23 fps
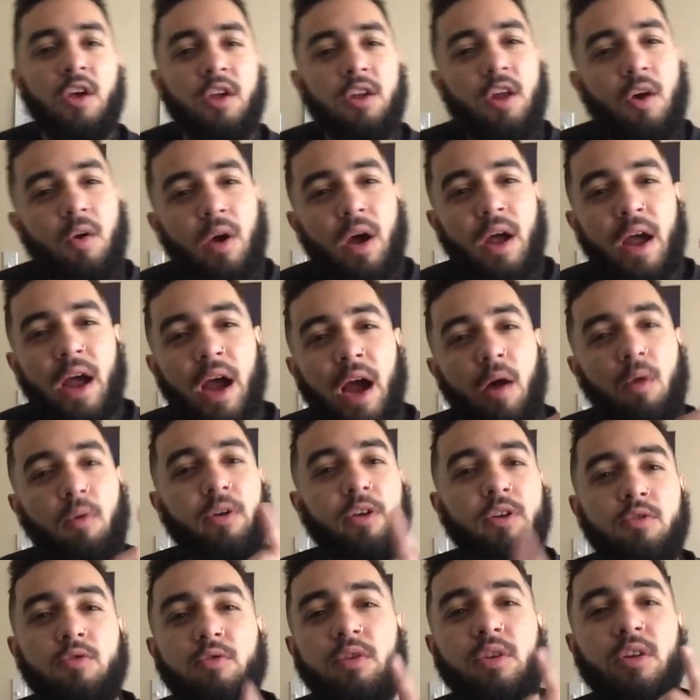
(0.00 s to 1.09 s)
Noah, how are
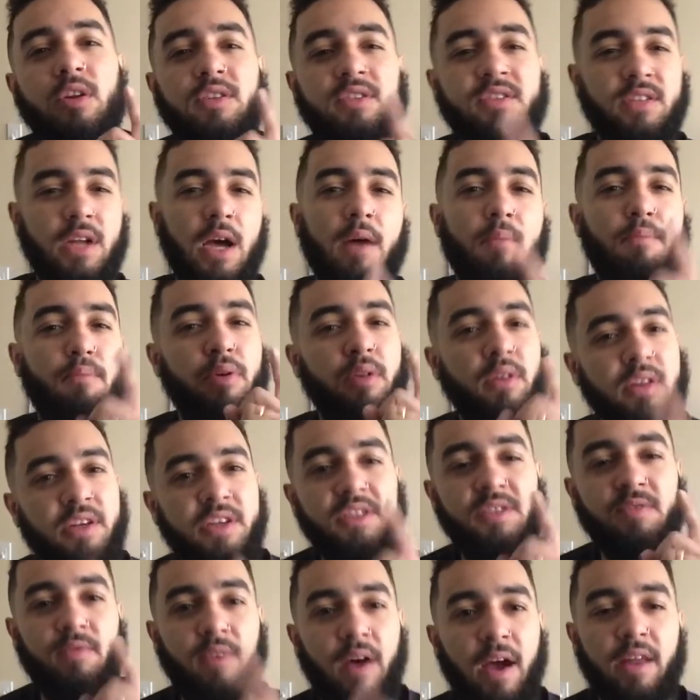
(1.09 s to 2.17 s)
you going to stop
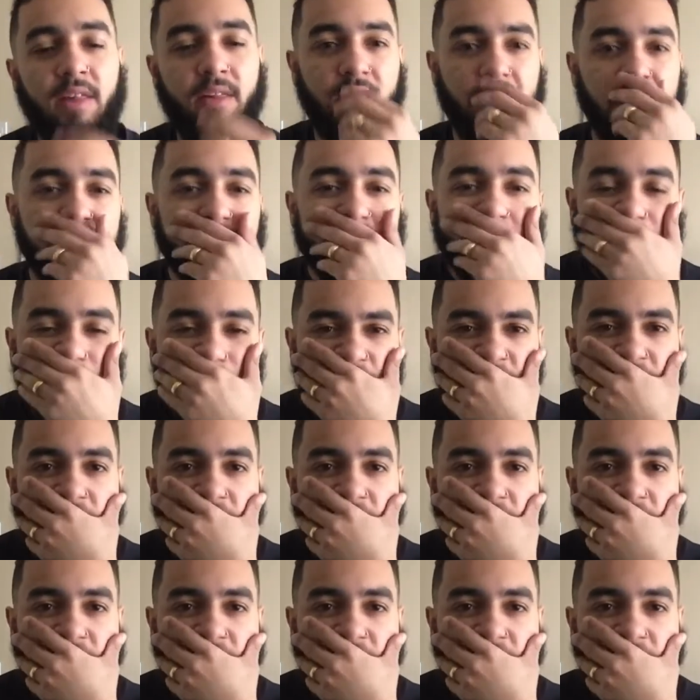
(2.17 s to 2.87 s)
police violence?